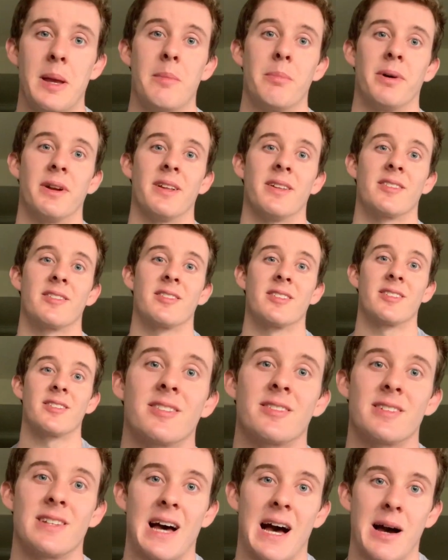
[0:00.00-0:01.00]
but it's
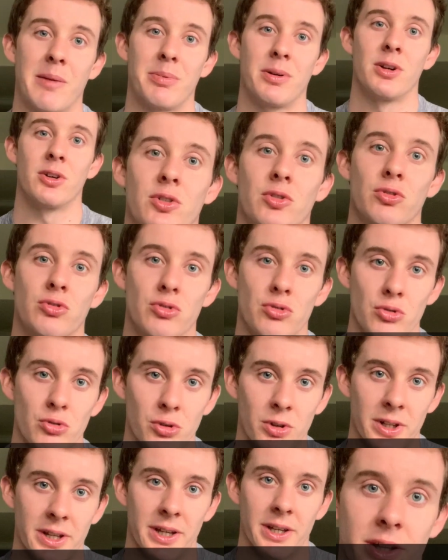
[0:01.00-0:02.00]
stop
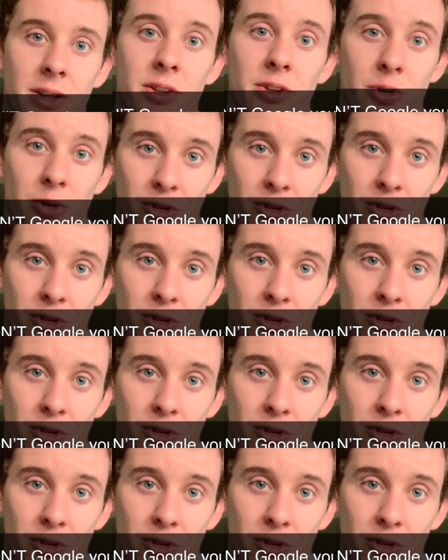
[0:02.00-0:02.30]
Googling your